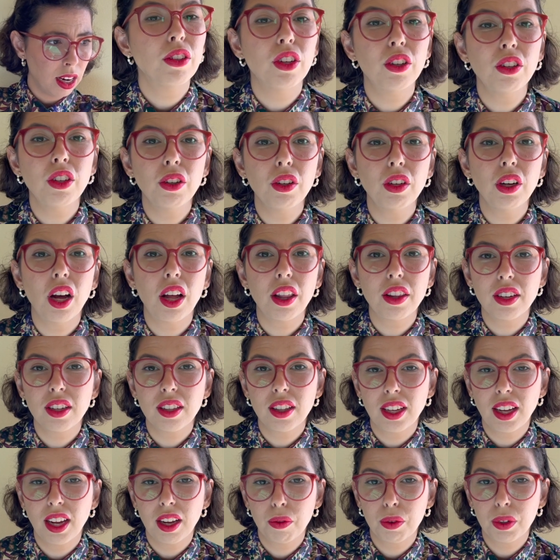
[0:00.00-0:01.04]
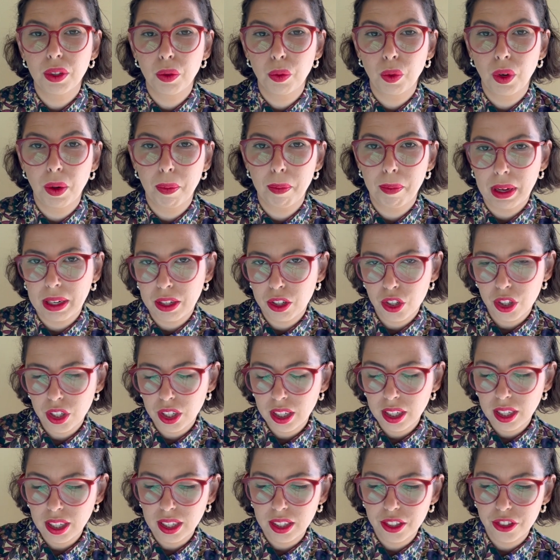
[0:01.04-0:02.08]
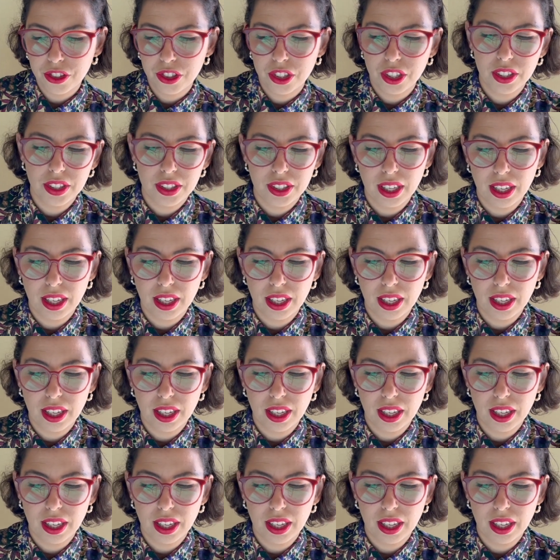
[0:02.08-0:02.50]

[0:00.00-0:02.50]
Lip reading: The only other thing I really want to mention is just